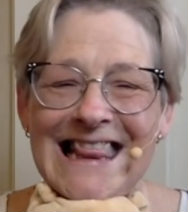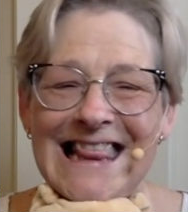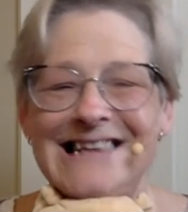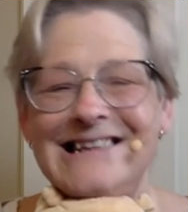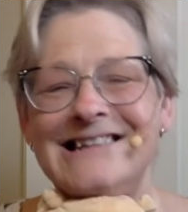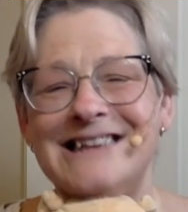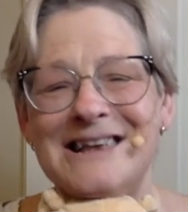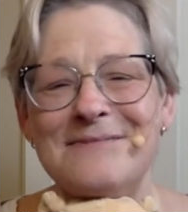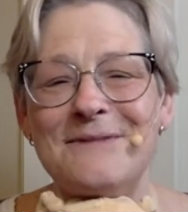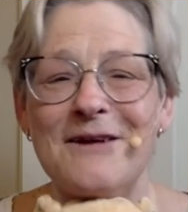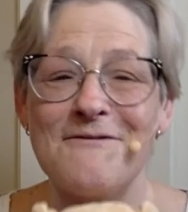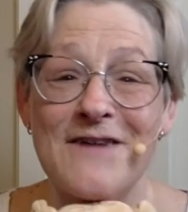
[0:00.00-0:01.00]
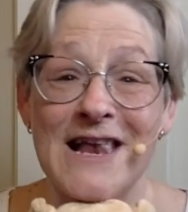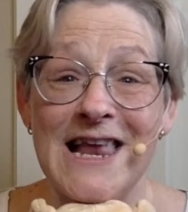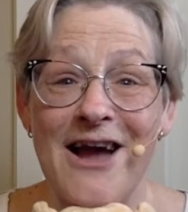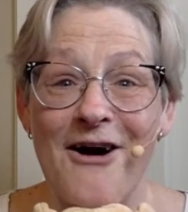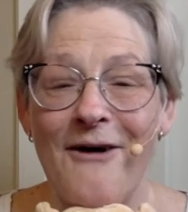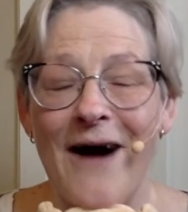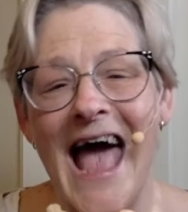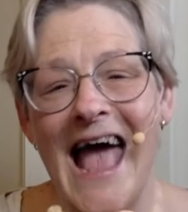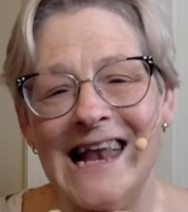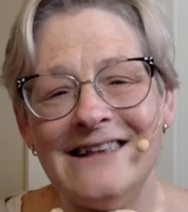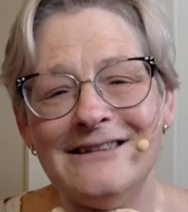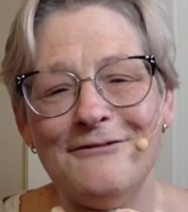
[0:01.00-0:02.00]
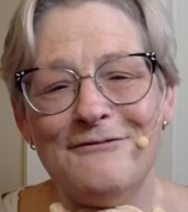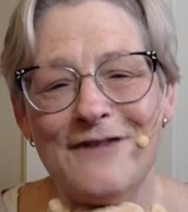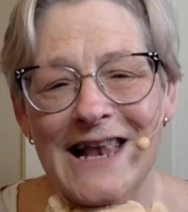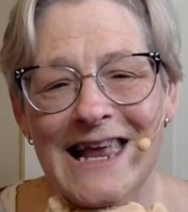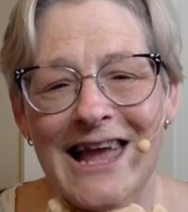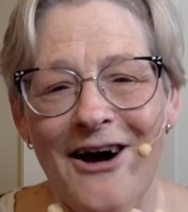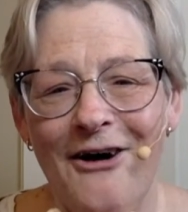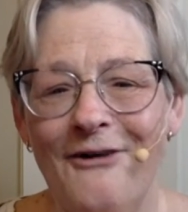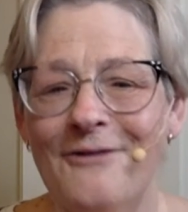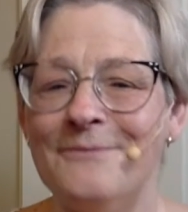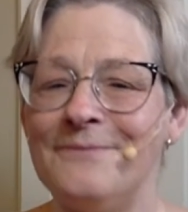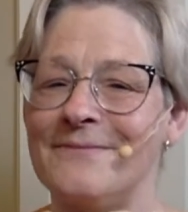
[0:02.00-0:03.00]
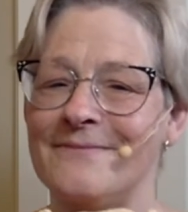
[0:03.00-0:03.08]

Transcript: This is going to be a video, and it's a video